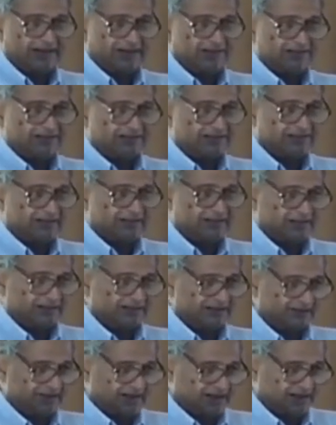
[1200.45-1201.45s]
axis,
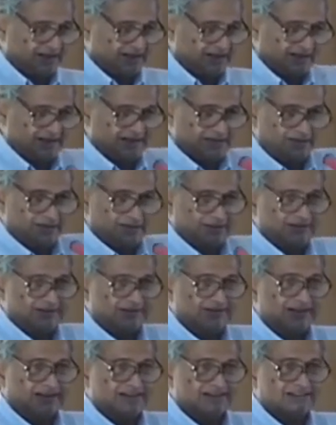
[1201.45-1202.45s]
if I can tilt about
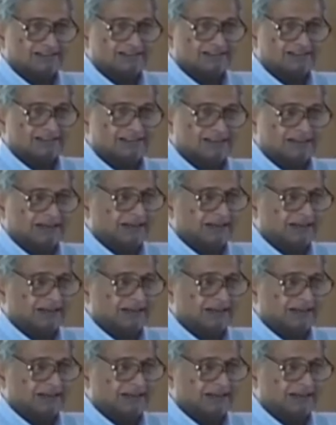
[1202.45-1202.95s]
this axis